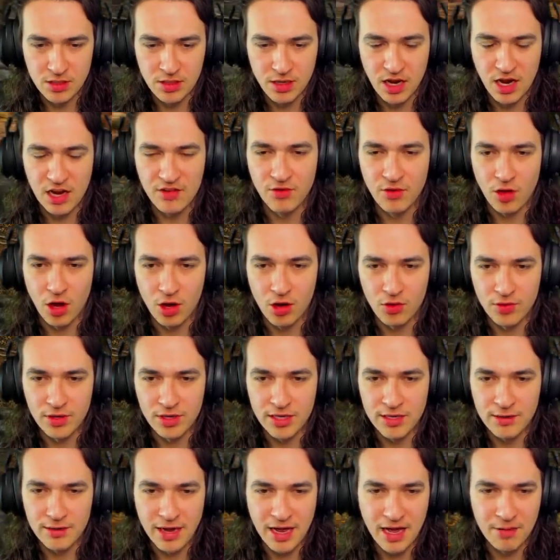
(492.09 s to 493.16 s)
I've
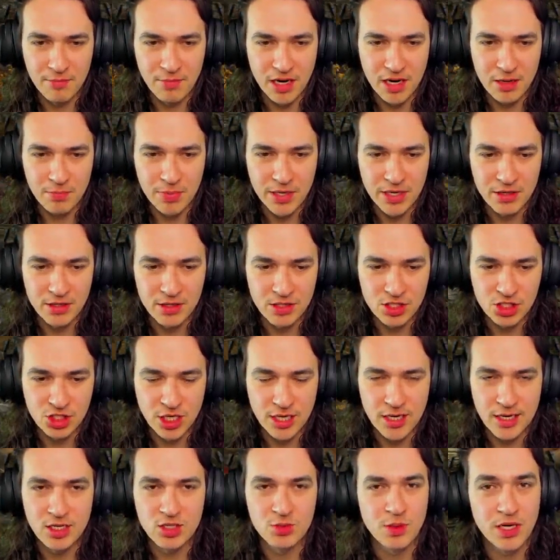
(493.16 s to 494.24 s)
already had my appearance
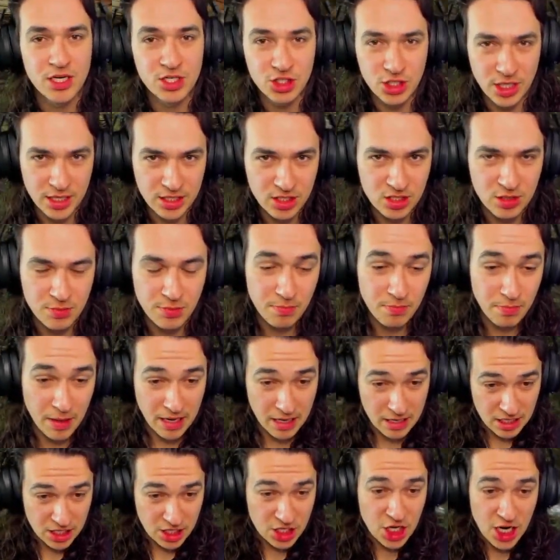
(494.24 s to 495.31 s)
changed, but I changed
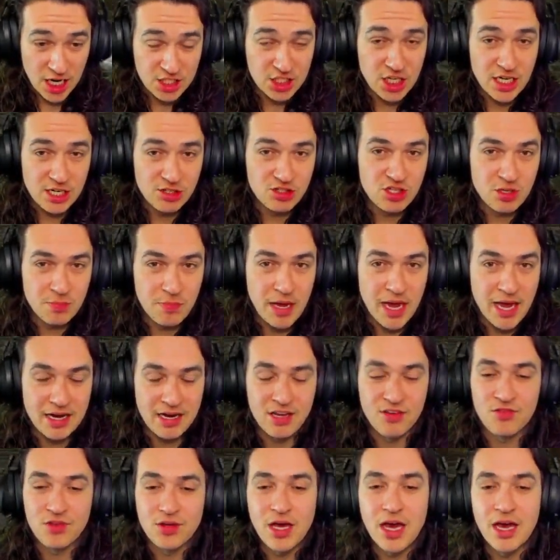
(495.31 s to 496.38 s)
it back.
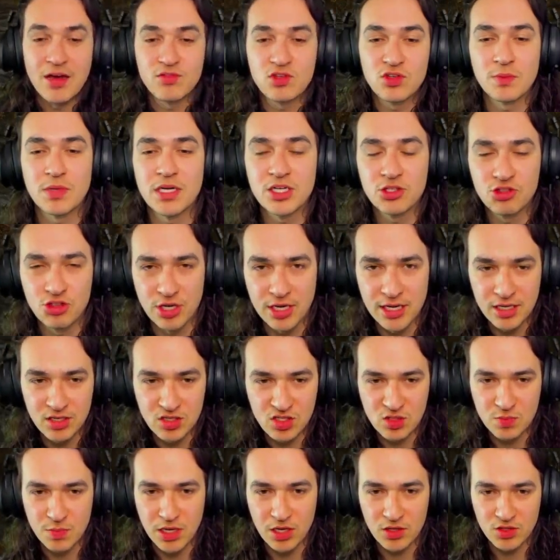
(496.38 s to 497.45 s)
If you have too many dragon
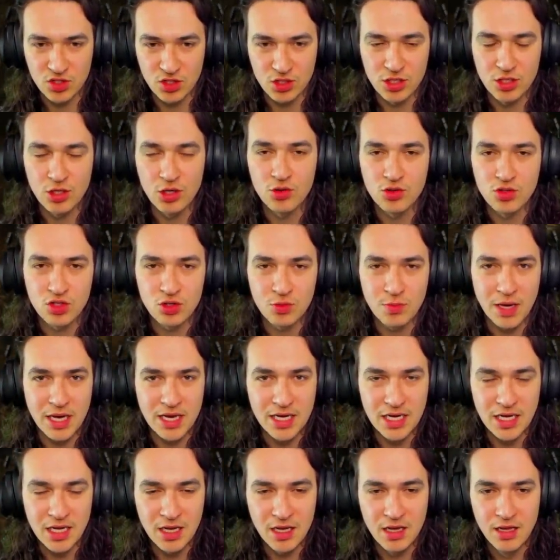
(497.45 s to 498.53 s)
spells, or you know too many,